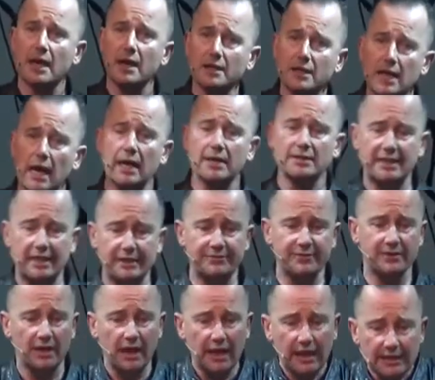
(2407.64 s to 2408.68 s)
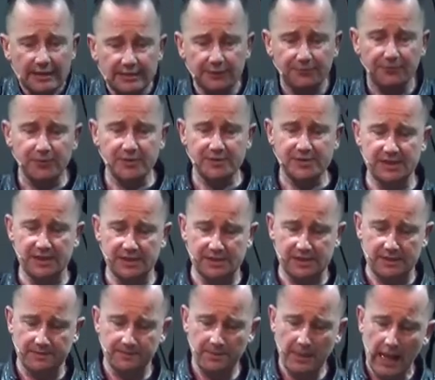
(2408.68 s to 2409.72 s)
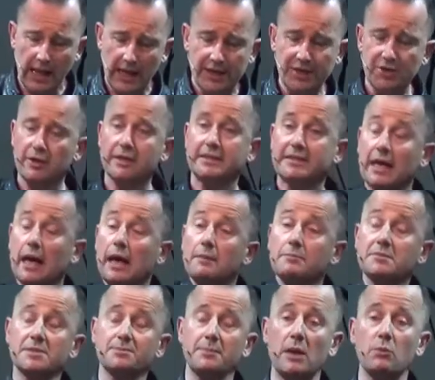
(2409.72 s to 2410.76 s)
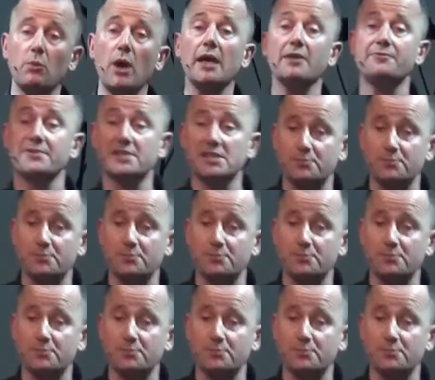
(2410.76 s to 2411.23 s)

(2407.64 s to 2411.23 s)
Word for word: our God-given differences. You know, at times my wife has